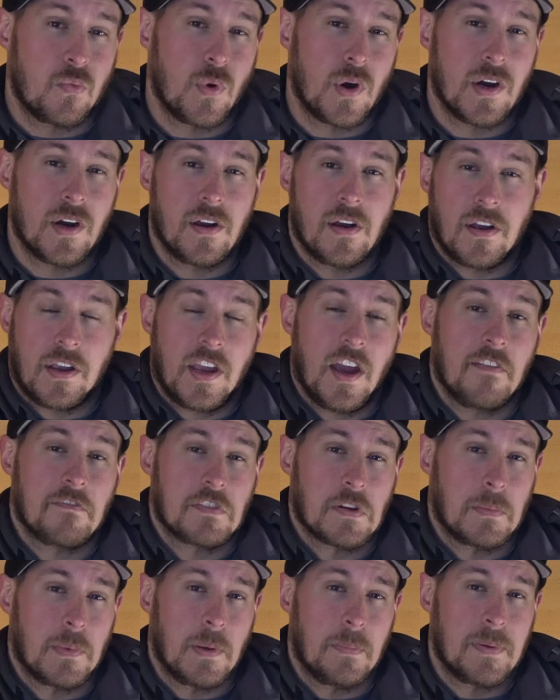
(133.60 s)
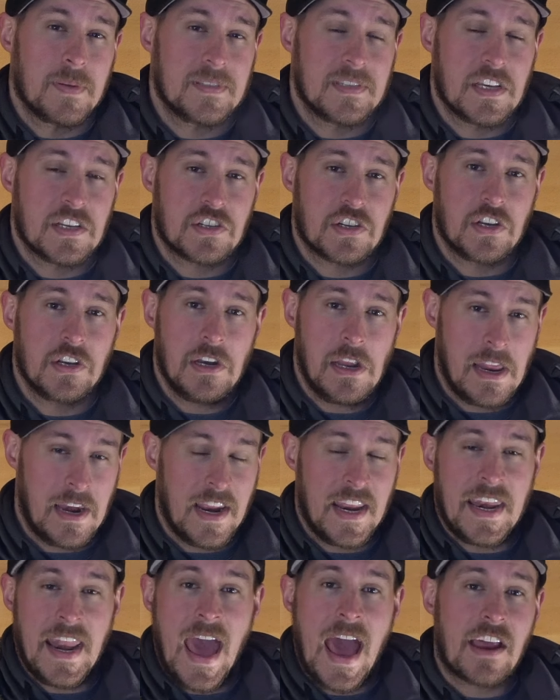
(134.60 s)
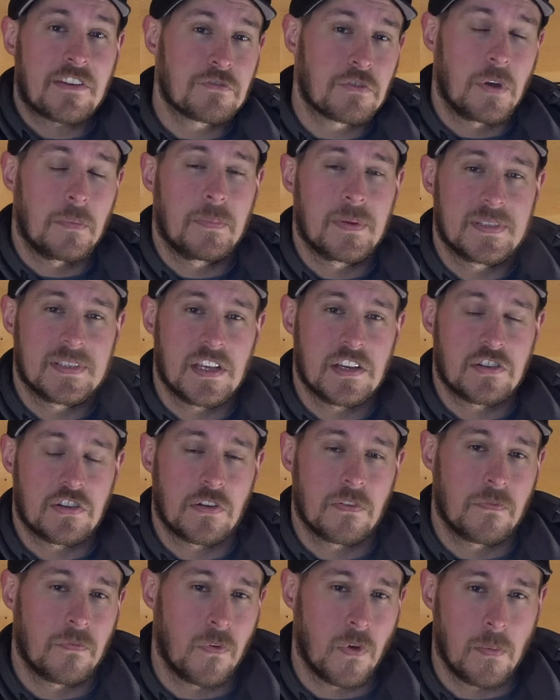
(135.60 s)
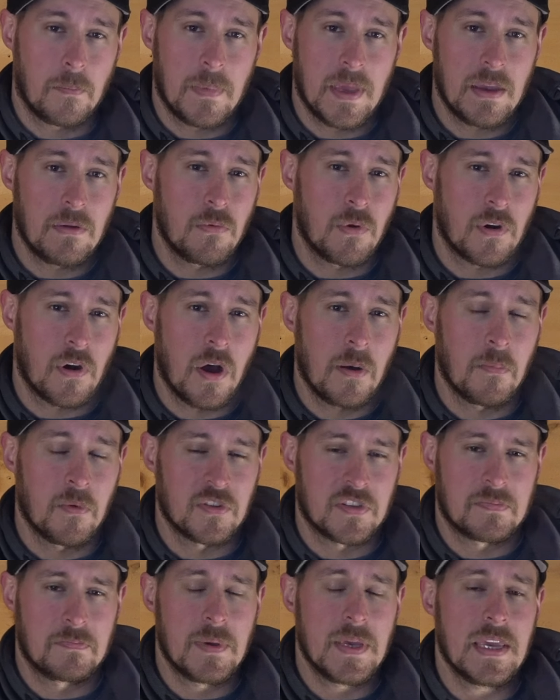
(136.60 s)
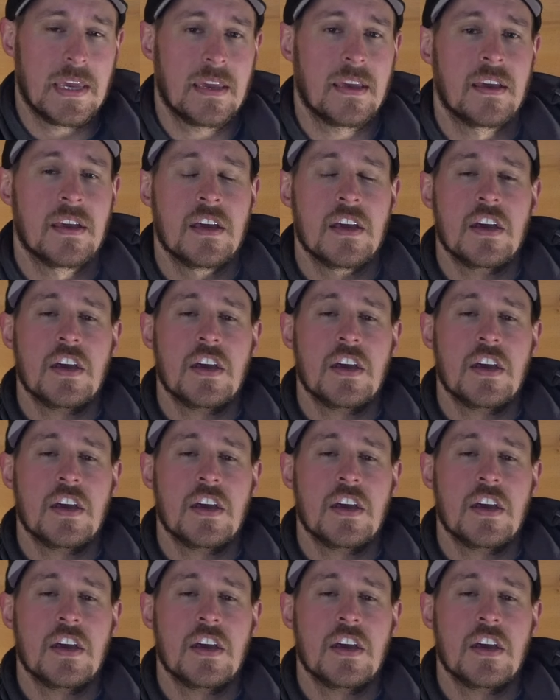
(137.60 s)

where a comfortable position and a natural position for me would almost be.